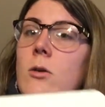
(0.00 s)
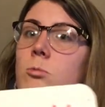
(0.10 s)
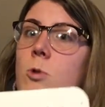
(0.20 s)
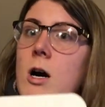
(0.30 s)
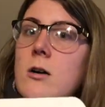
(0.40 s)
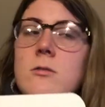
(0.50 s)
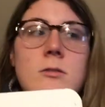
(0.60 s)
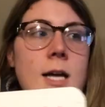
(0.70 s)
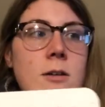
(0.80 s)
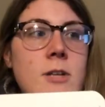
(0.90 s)
Well,
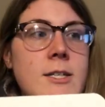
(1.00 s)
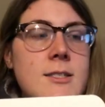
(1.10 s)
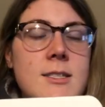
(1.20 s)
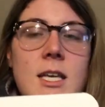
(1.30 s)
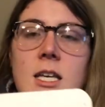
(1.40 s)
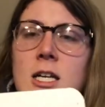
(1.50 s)
now let's think.